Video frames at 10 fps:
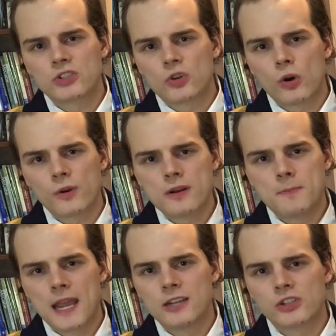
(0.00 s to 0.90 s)
to colour in
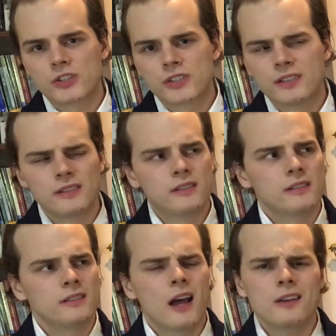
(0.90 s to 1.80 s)
pages,
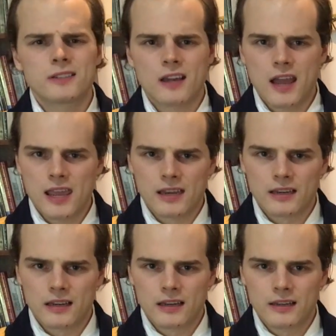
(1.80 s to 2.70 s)
not tie-in,
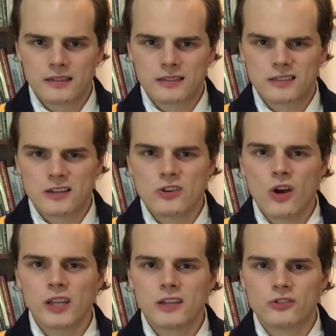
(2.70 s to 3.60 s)
to
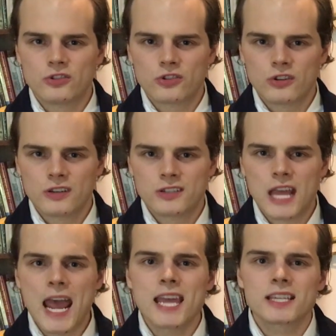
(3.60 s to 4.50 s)
knowledge,
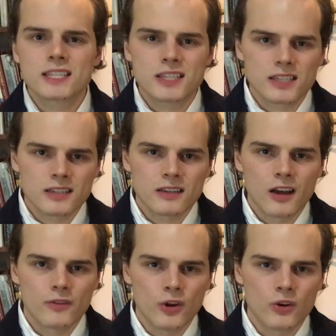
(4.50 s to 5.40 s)
tests
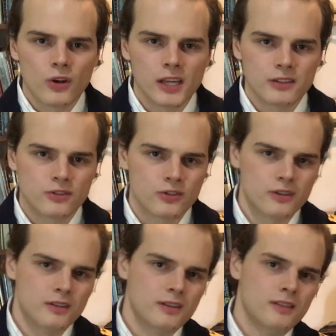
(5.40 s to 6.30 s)
of your knowledge.
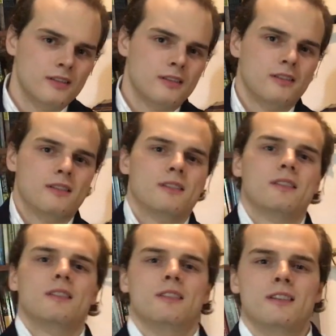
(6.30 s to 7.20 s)

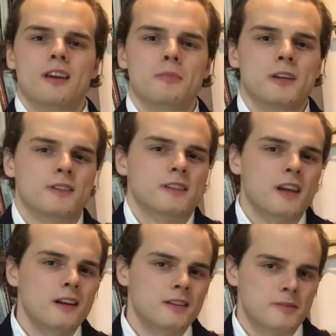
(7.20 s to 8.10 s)
It'll be as
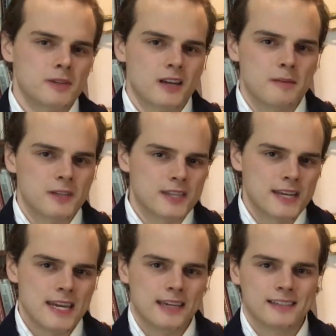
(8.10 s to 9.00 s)
exciting as my time at
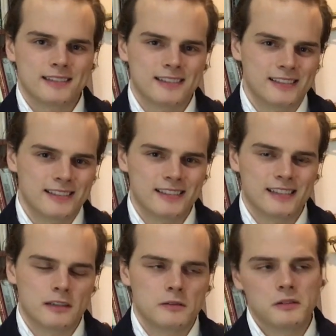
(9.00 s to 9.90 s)
sea.
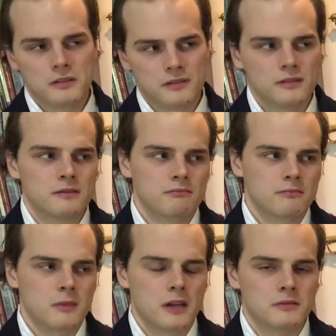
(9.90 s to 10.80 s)
Huh.
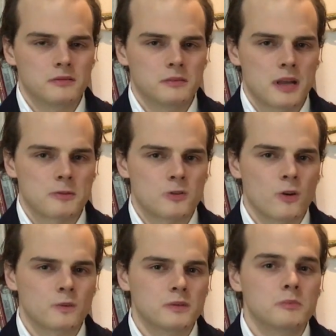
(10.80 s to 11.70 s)
Well, perhaps
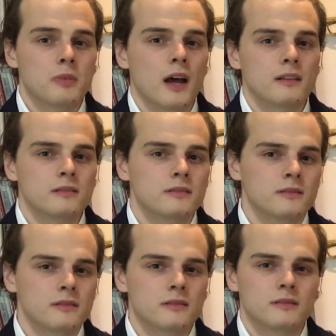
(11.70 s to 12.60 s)
not, but
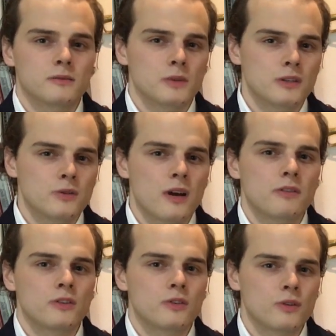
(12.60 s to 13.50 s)
we do have
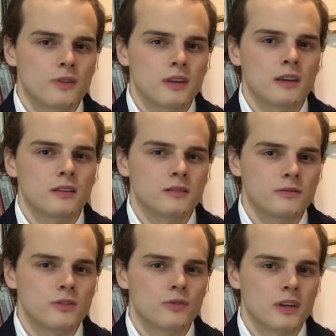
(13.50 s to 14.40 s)
a good thing,
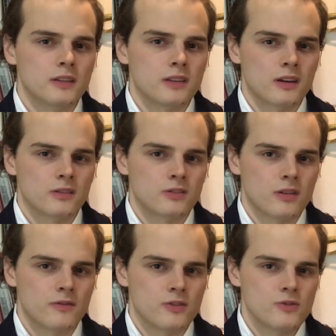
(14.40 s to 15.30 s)
few things here in
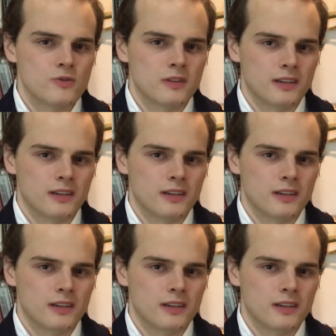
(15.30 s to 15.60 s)
store for you.